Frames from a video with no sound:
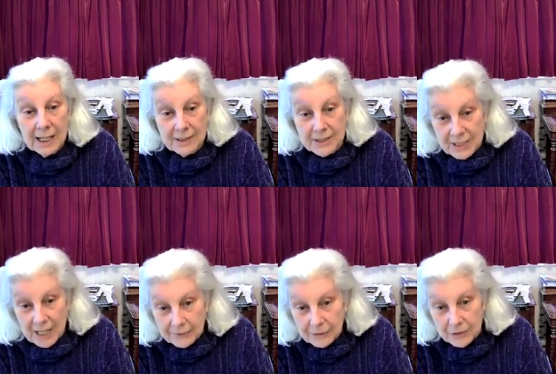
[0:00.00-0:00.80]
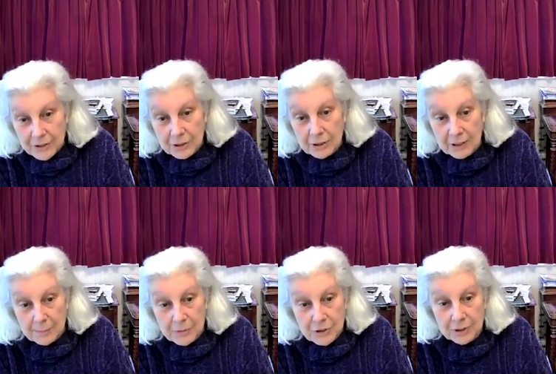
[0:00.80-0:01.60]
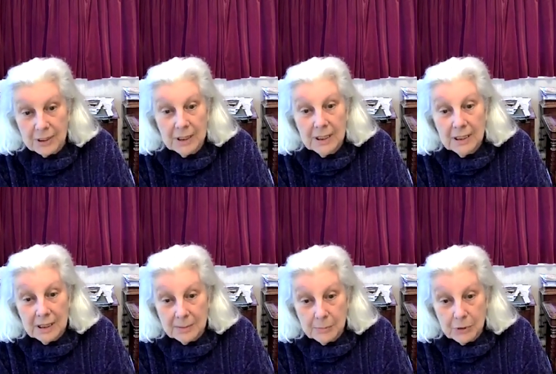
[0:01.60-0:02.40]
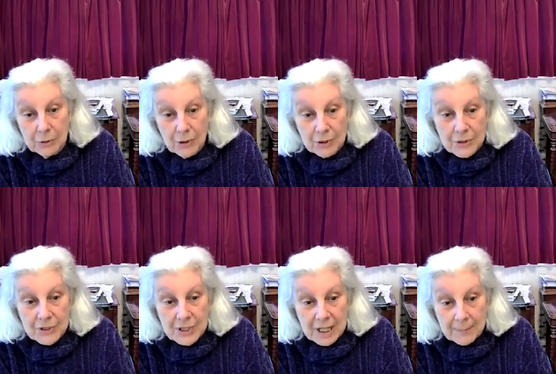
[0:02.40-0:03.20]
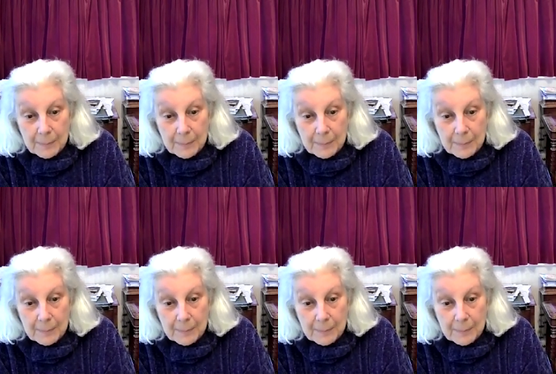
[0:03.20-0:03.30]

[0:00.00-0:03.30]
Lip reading: and stifles corruption in bureaucracy.